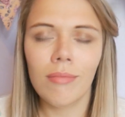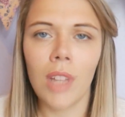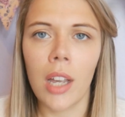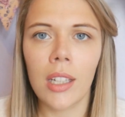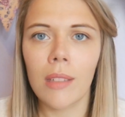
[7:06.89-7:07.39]

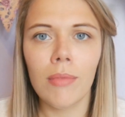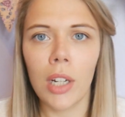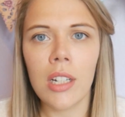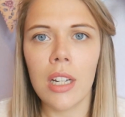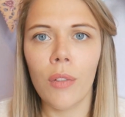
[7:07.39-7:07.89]
like
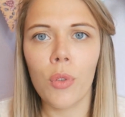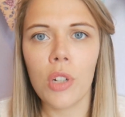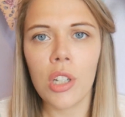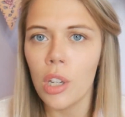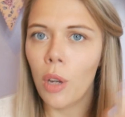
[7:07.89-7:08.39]

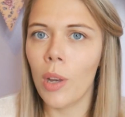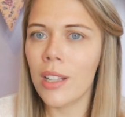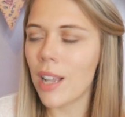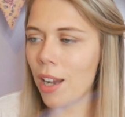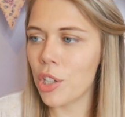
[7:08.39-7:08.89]
1942,
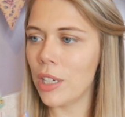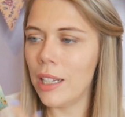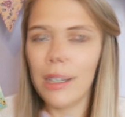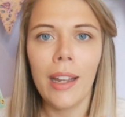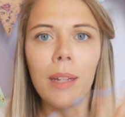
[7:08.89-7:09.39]
it's
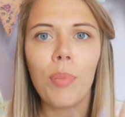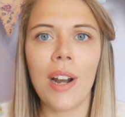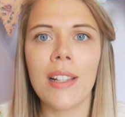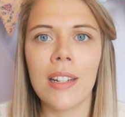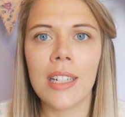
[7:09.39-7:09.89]
actually like
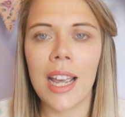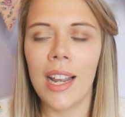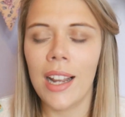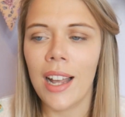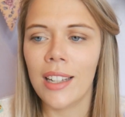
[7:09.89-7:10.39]
present
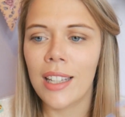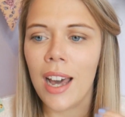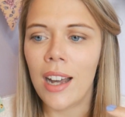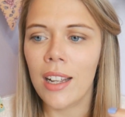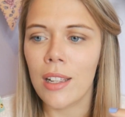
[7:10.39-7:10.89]
day, and
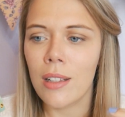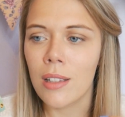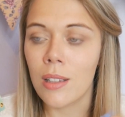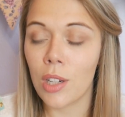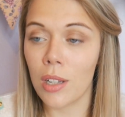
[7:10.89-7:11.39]
that
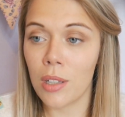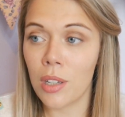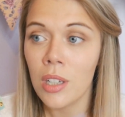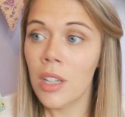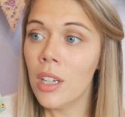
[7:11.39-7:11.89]
is
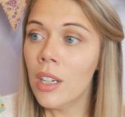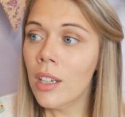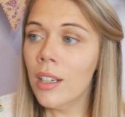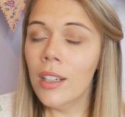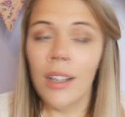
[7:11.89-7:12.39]
just
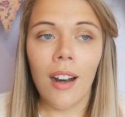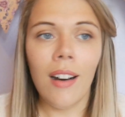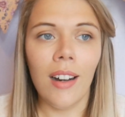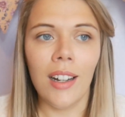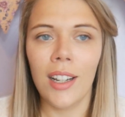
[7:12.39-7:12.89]

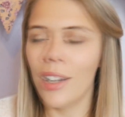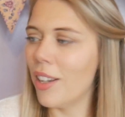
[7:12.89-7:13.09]
I